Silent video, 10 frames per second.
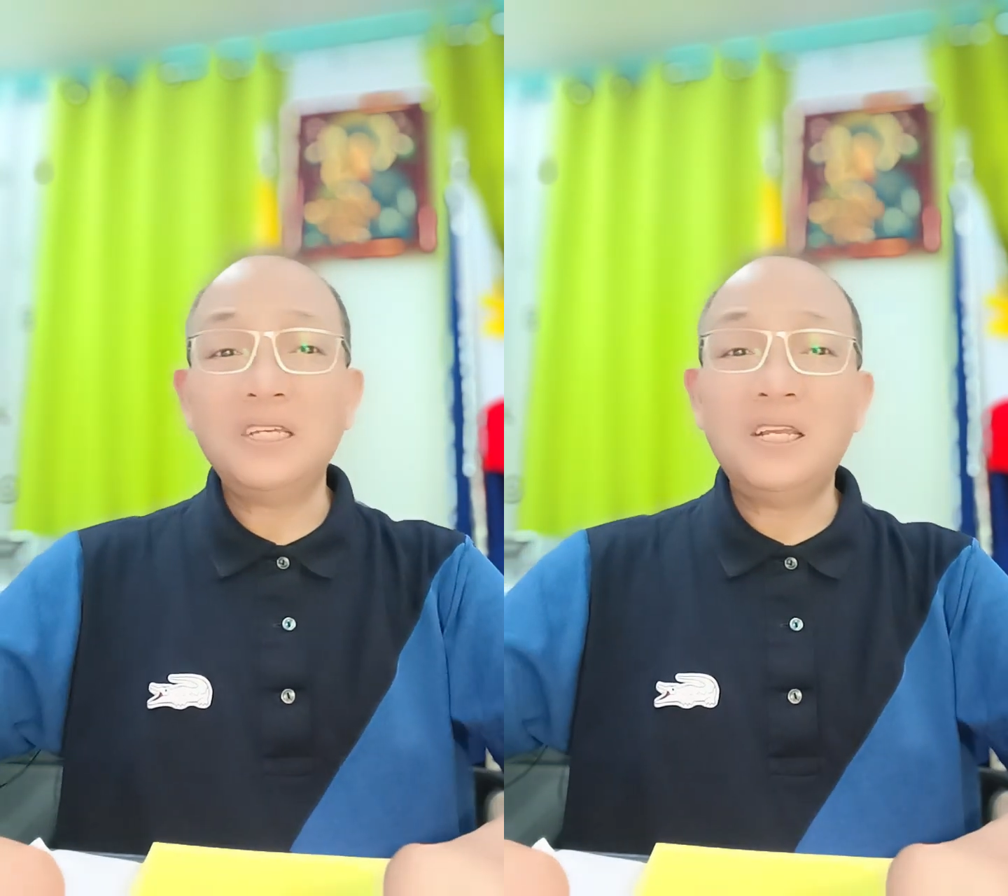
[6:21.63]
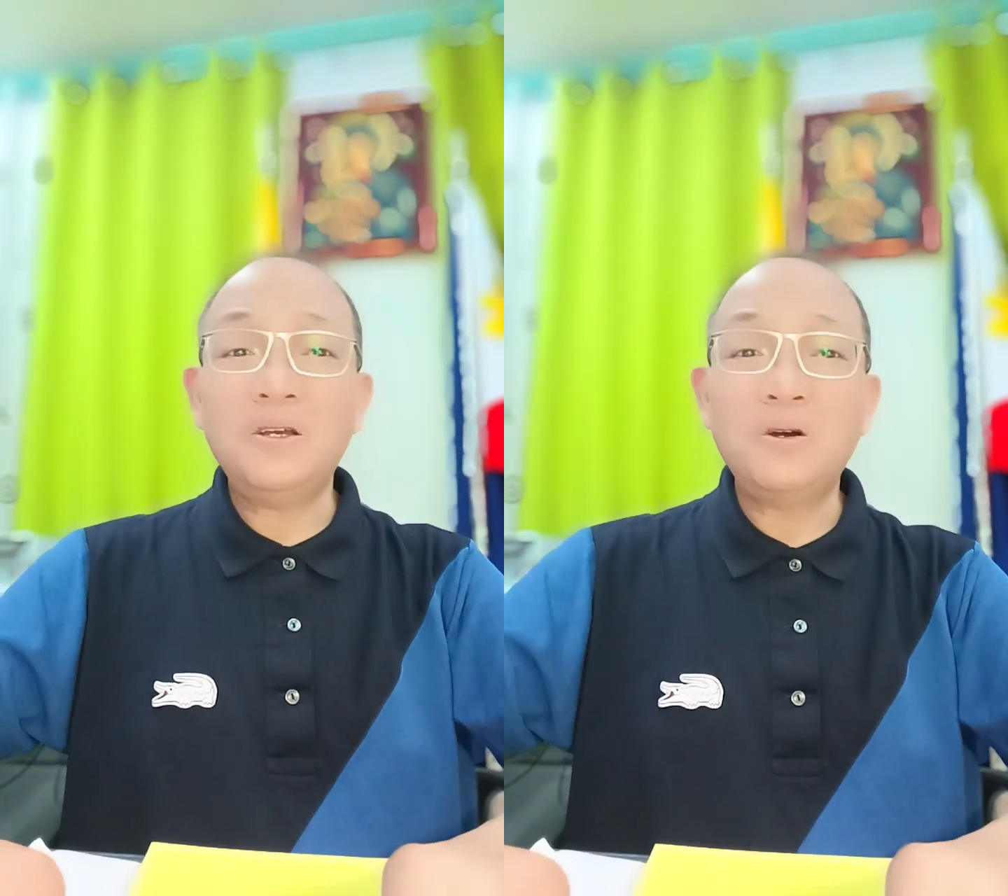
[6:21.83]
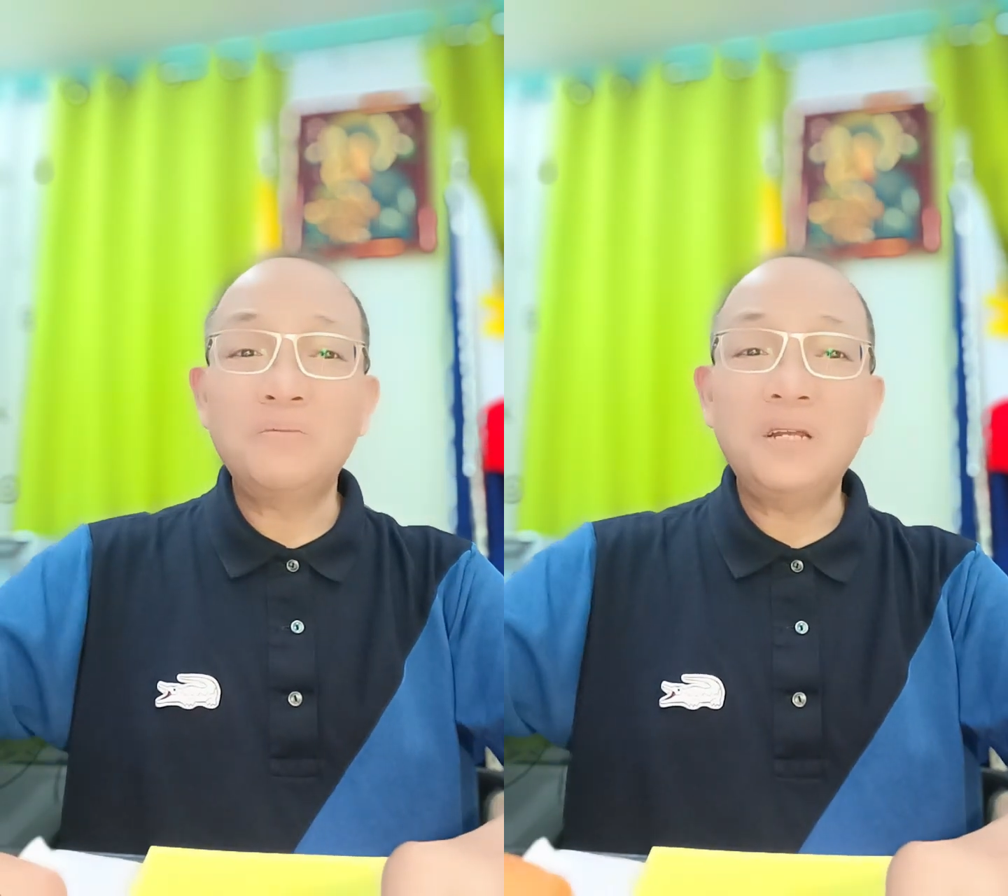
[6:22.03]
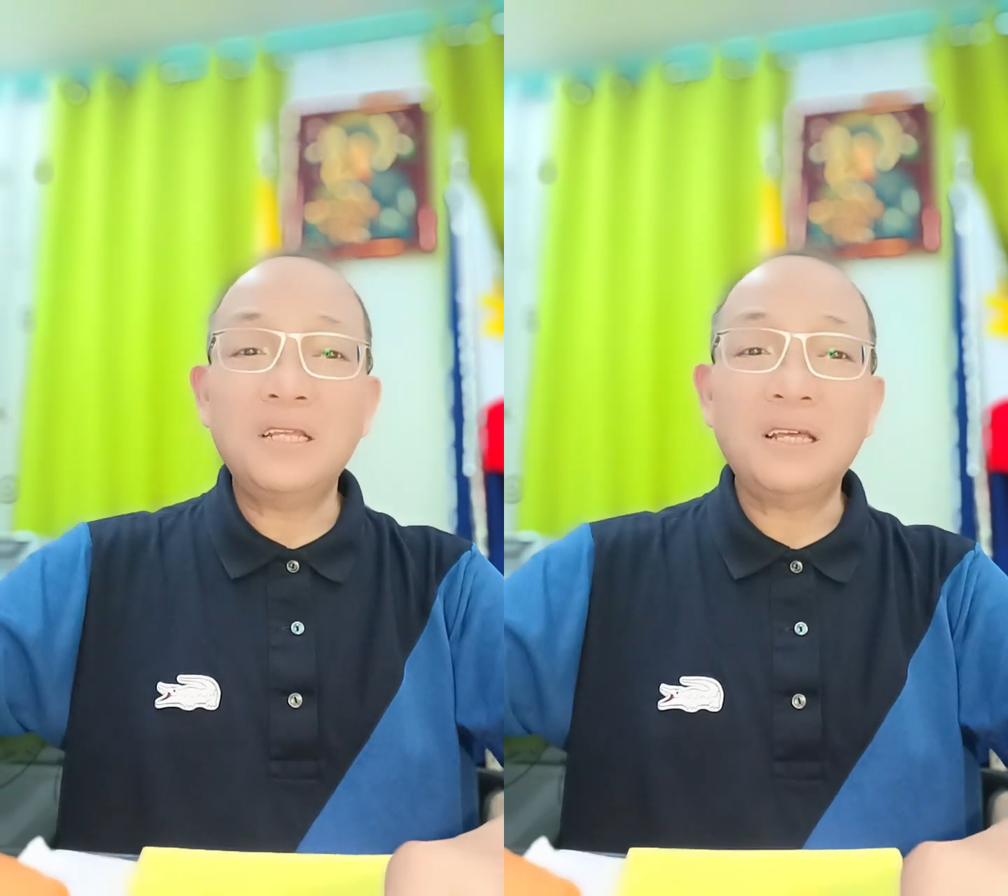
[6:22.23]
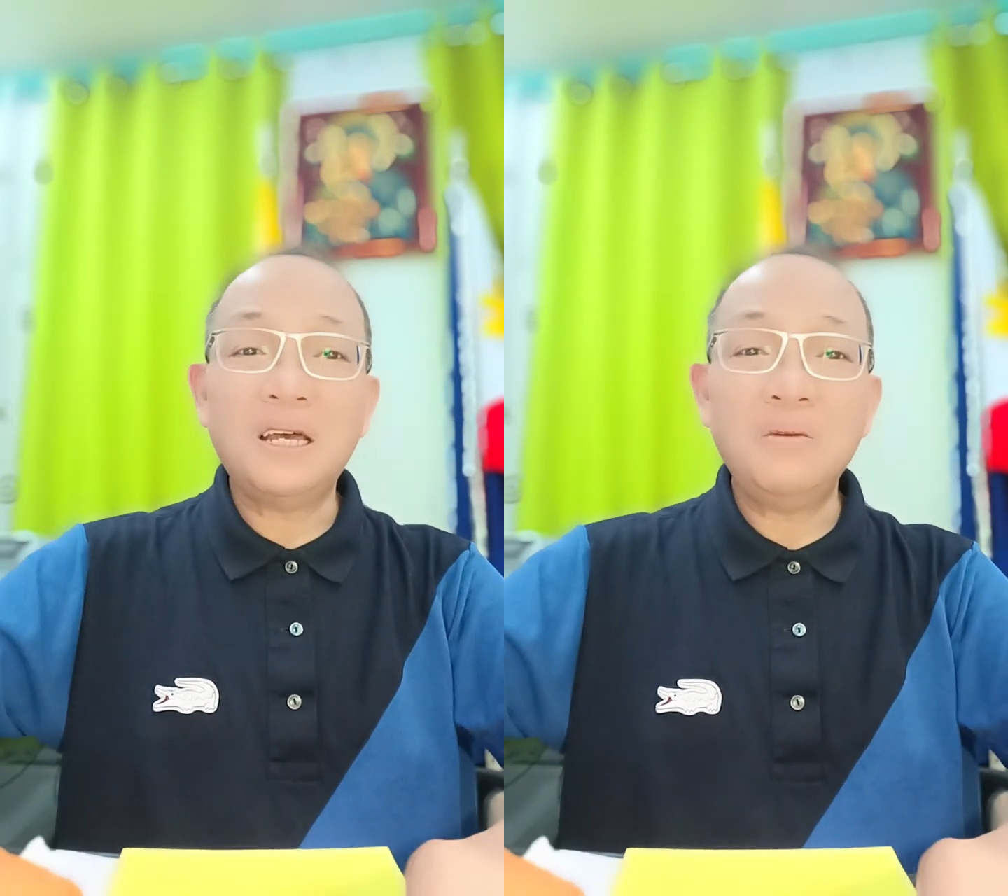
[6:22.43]
and I hope
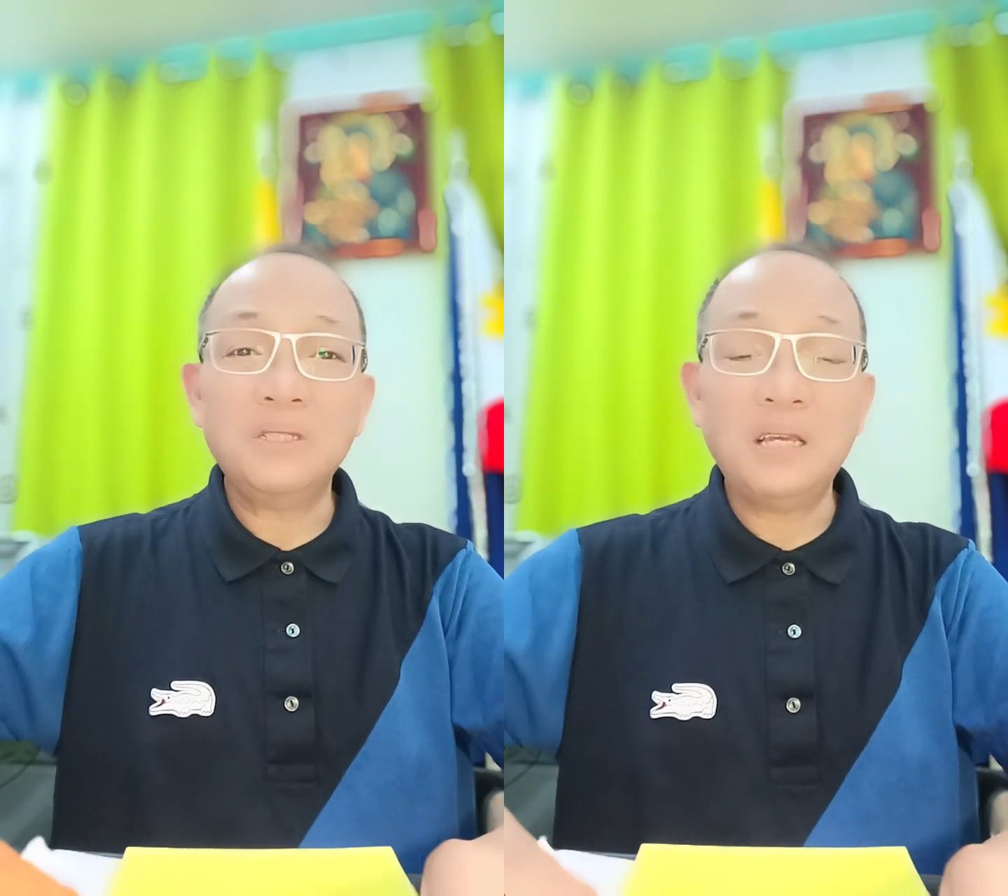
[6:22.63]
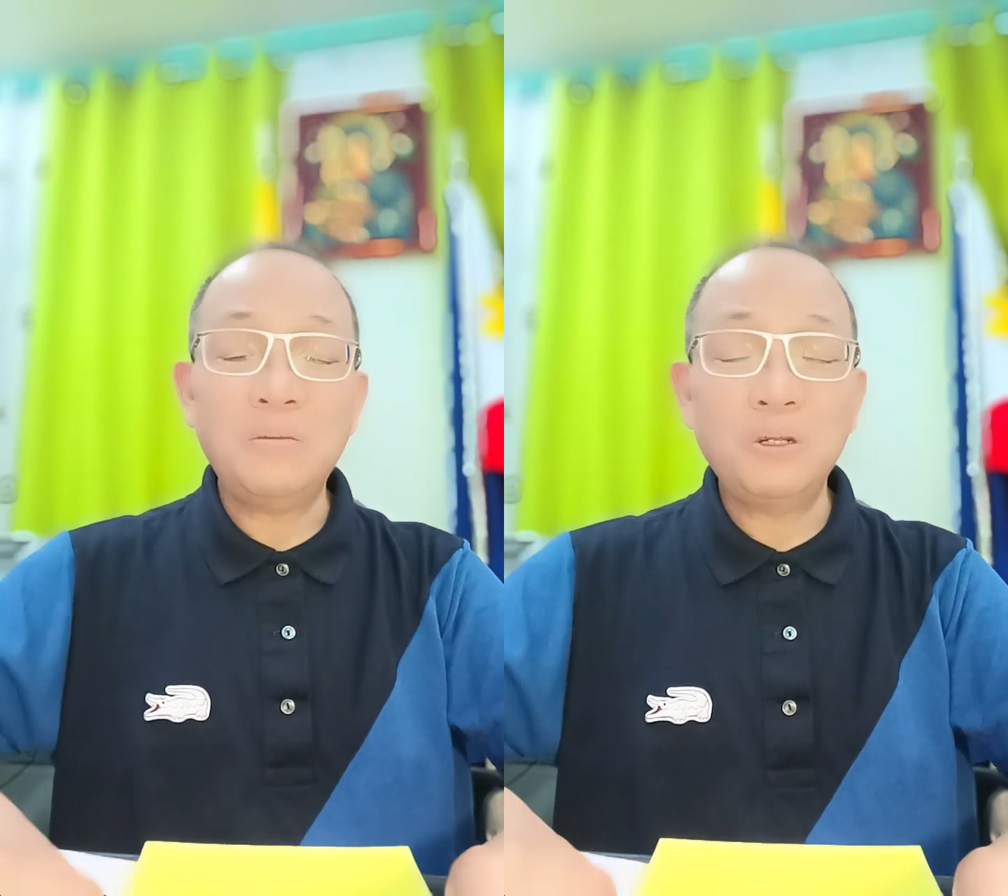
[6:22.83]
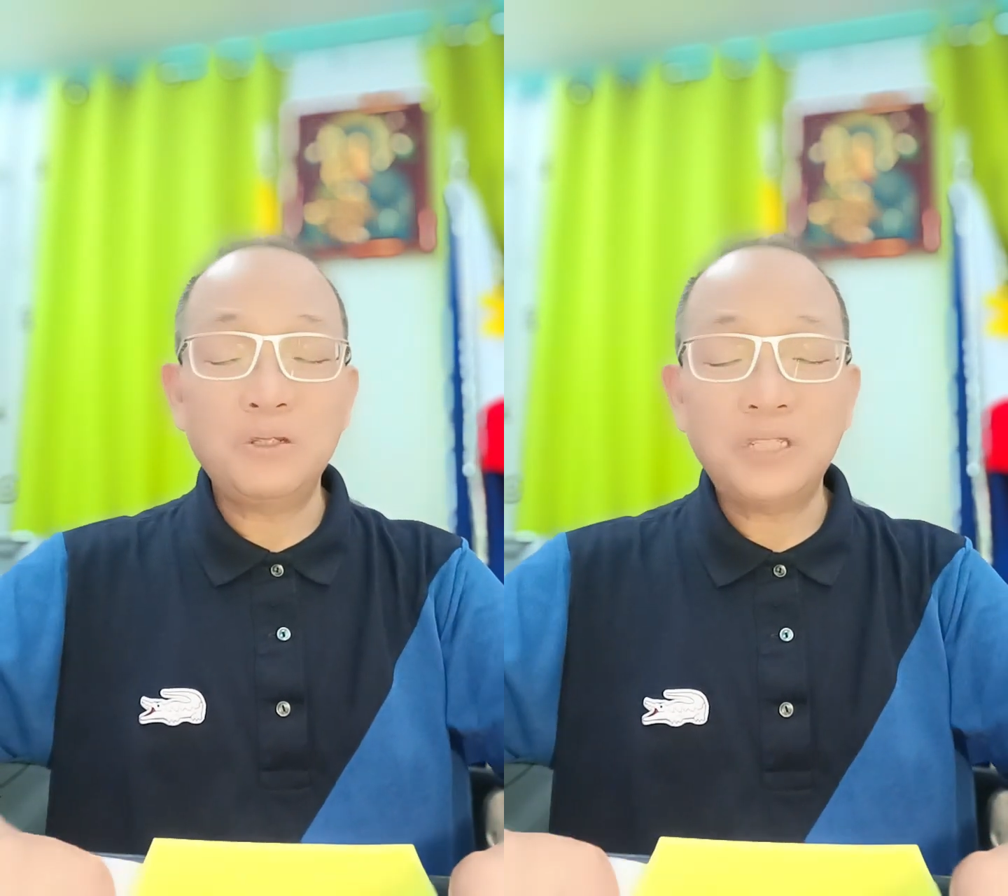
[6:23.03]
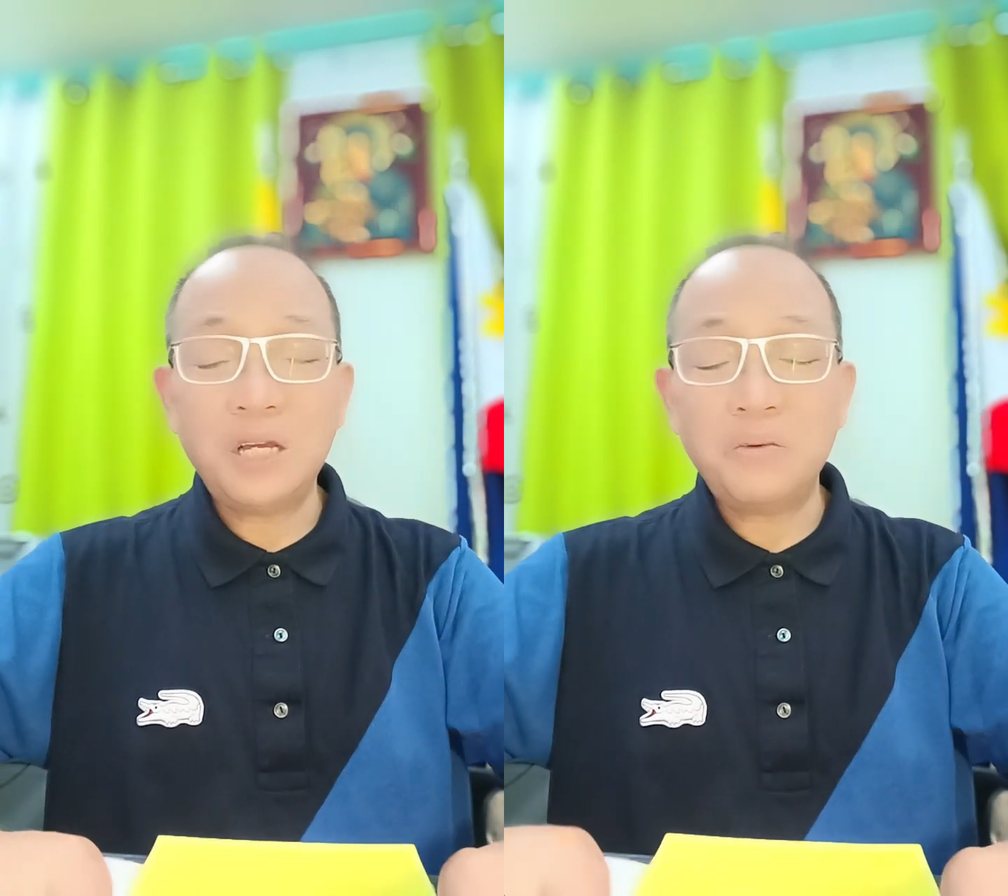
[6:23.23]
that I was able to share